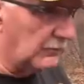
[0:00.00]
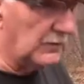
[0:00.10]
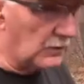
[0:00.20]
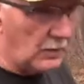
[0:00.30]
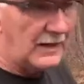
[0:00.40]

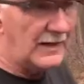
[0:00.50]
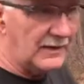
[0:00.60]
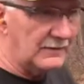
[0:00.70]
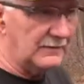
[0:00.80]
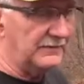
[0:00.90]

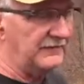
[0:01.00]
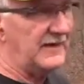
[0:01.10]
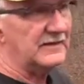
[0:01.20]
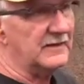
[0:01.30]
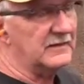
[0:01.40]
require. In
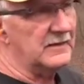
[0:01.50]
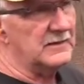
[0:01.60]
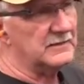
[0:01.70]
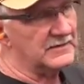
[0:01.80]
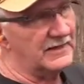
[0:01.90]
fact, I
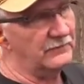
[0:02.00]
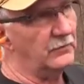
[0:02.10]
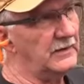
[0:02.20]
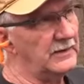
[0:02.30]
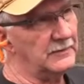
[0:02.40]
think, as I've
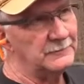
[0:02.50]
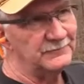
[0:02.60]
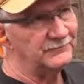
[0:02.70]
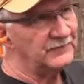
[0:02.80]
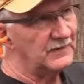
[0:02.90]
read,
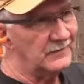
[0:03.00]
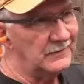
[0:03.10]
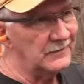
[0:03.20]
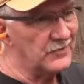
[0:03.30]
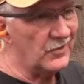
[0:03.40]

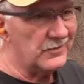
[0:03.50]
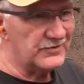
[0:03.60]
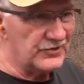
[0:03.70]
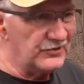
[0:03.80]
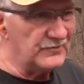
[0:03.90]
it's
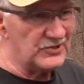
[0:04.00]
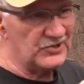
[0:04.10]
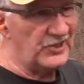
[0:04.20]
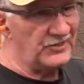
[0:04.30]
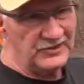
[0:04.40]
hard to
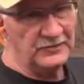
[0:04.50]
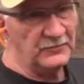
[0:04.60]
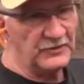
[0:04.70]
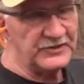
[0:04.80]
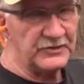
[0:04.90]
machine
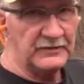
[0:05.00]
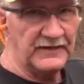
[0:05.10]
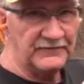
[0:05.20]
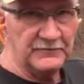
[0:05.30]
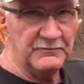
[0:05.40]
them once you
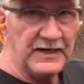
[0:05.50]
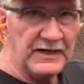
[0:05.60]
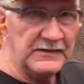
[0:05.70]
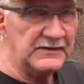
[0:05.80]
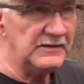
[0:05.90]
have them
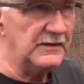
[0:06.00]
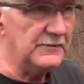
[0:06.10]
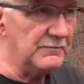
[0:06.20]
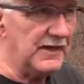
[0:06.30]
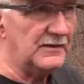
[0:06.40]
made. You need
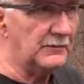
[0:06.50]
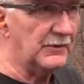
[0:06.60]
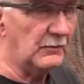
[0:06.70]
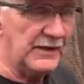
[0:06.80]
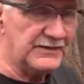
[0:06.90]
to make them
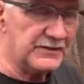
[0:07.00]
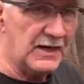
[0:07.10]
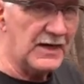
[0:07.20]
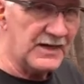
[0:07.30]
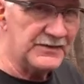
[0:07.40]
the right
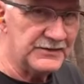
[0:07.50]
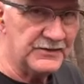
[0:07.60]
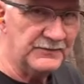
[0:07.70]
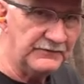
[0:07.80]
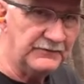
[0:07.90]
size.
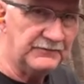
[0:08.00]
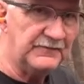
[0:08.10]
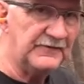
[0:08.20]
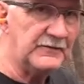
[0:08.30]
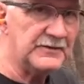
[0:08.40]
Some
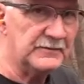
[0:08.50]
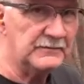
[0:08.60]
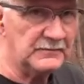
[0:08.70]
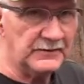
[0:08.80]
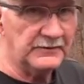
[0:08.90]
folks that
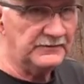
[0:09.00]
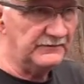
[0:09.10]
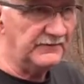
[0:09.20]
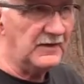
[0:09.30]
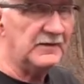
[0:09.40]
are
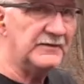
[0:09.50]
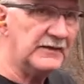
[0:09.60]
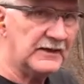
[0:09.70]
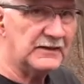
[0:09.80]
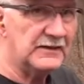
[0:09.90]
involved
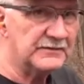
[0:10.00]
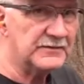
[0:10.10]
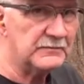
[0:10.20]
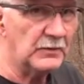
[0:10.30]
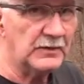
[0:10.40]
in that kind of
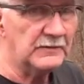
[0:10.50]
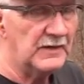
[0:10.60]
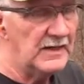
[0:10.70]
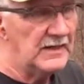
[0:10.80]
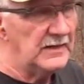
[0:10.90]
work
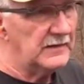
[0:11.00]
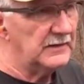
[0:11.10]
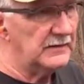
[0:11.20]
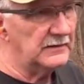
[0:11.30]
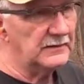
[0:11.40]

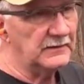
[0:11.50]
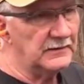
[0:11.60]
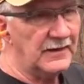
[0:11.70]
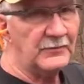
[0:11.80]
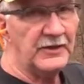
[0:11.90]
can
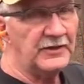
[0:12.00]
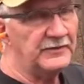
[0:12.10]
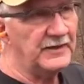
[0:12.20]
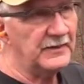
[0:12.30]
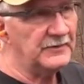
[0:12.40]
elaborate
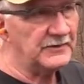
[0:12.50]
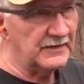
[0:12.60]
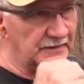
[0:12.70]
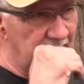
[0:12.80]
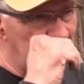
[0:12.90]
on that, but
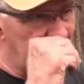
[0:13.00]
I think